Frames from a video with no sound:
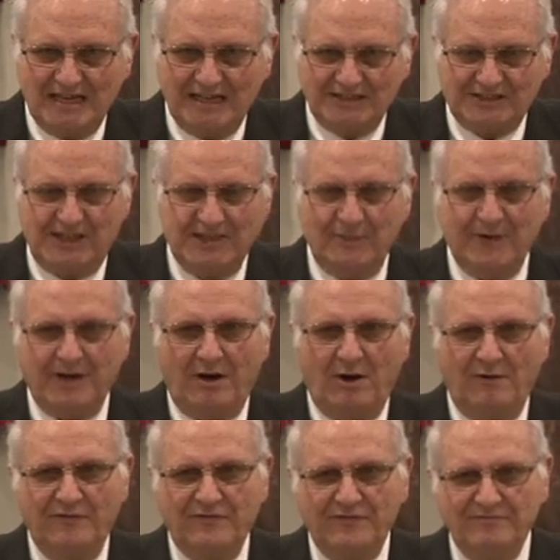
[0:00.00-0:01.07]
He said he went
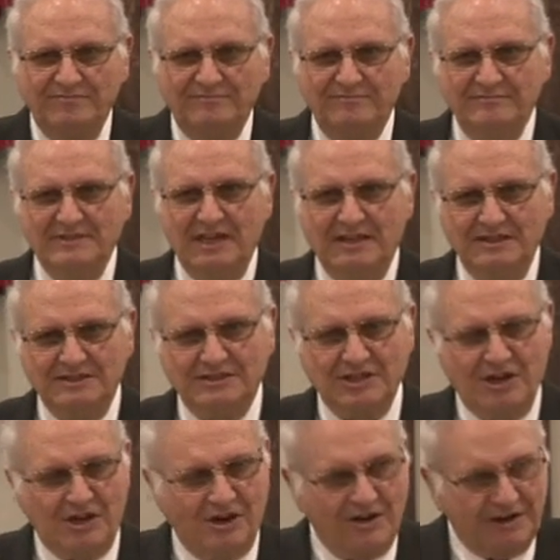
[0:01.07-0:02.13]
off, got in his
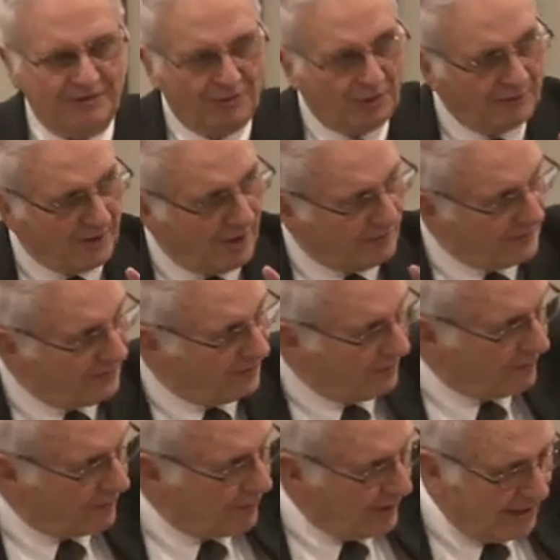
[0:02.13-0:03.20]
car, and he drove off and he
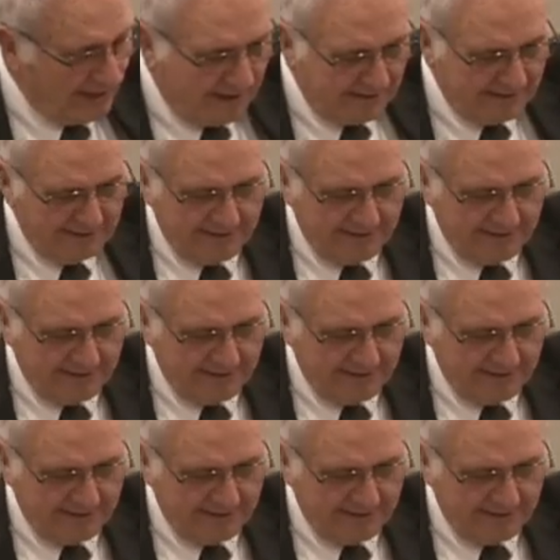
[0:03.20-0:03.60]
drove away.